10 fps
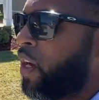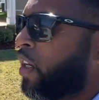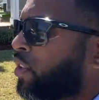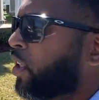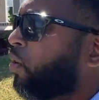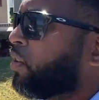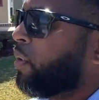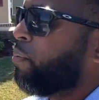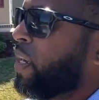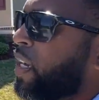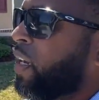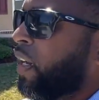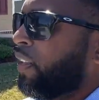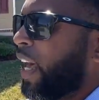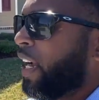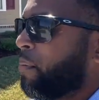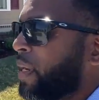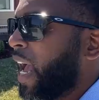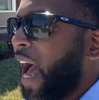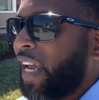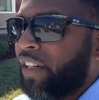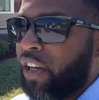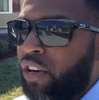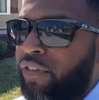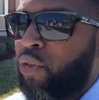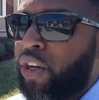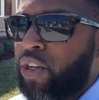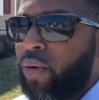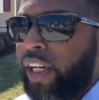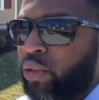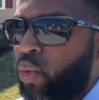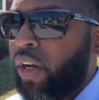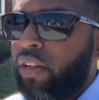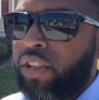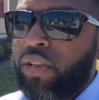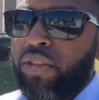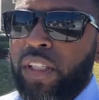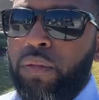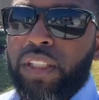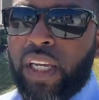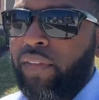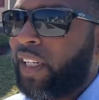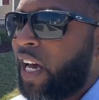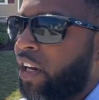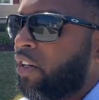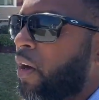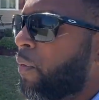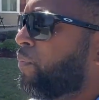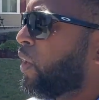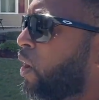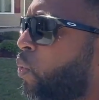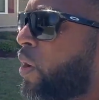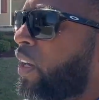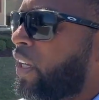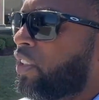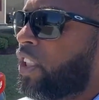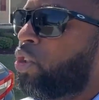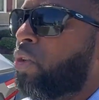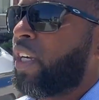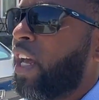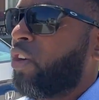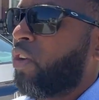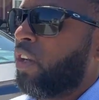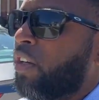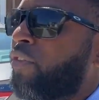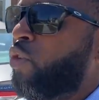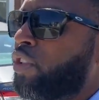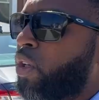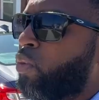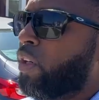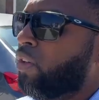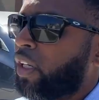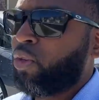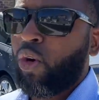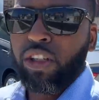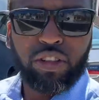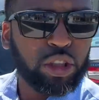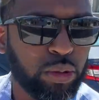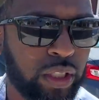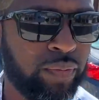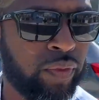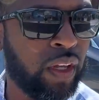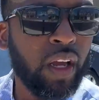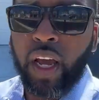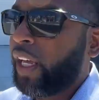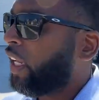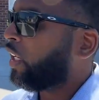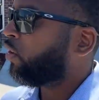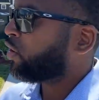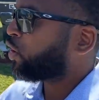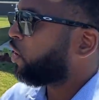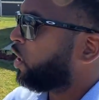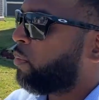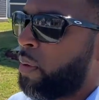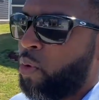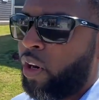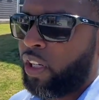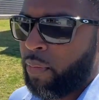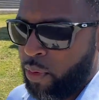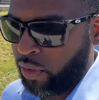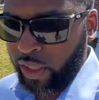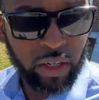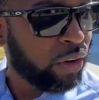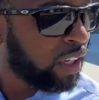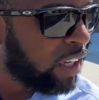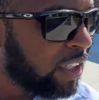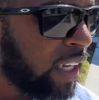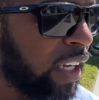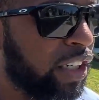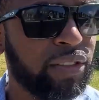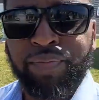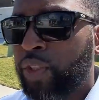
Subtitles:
So to me, that can be ideal for you as well too. So you just have to kind of know what it is that you're kind of going to look for. So we're going to cross the street and then going to show you a little bit more of the community on the other end.